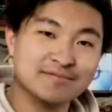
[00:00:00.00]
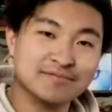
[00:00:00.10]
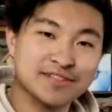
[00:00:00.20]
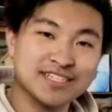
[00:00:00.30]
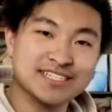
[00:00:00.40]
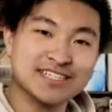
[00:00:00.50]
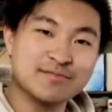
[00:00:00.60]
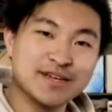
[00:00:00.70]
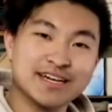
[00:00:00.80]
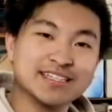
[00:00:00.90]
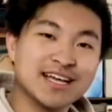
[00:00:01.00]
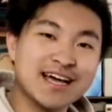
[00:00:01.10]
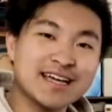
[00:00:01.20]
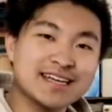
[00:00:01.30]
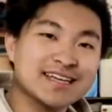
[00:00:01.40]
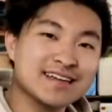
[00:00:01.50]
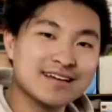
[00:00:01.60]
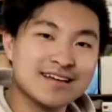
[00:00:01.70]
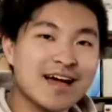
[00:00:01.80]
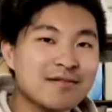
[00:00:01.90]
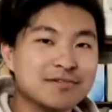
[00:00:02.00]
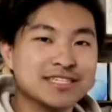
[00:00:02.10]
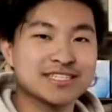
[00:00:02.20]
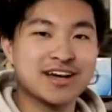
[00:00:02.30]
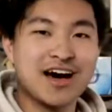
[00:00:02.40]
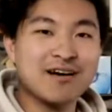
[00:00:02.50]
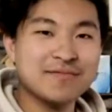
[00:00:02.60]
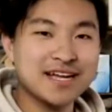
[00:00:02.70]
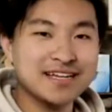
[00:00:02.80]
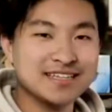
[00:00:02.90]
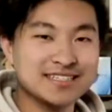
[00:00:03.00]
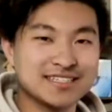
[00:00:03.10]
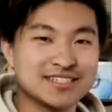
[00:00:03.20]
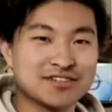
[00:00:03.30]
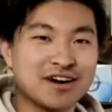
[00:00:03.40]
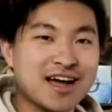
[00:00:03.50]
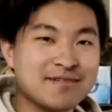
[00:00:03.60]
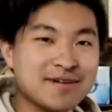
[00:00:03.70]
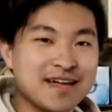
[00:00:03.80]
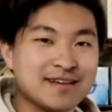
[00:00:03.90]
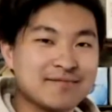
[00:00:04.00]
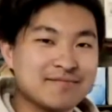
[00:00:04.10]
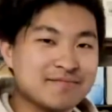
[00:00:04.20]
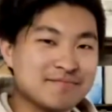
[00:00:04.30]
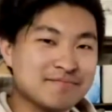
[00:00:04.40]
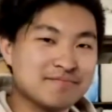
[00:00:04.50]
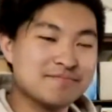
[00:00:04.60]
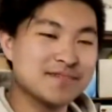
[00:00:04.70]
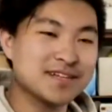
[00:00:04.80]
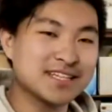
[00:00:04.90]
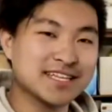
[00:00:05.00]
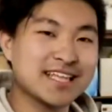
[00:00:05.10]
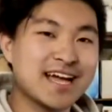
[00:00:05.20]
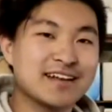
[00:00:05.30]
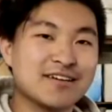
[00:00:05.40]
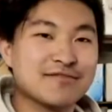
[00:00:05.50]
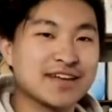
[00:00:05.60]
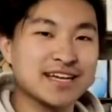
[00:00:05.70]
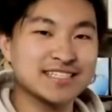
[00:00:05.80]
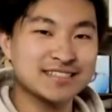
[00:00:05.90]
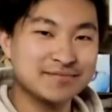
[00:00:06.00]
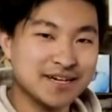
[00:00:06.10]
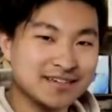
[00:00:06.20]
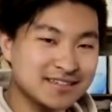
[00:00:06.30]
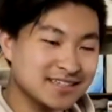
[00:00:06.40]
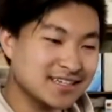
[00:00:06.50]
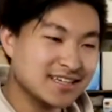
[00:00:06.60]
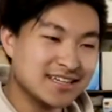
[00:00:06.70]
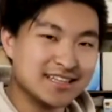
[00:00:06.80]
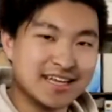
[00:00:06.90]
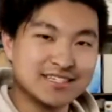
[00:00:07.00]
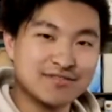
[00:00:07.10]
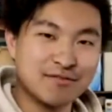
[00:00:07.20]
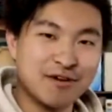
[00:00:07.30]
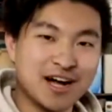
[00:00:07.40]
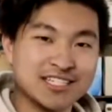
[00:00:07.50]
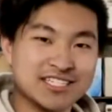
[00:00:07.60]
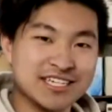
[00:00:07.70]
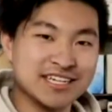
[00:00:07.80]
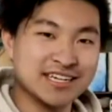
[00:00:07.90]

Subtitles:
please give me a like, please comment, subscribe, and click that notification bell. Thanks for watching.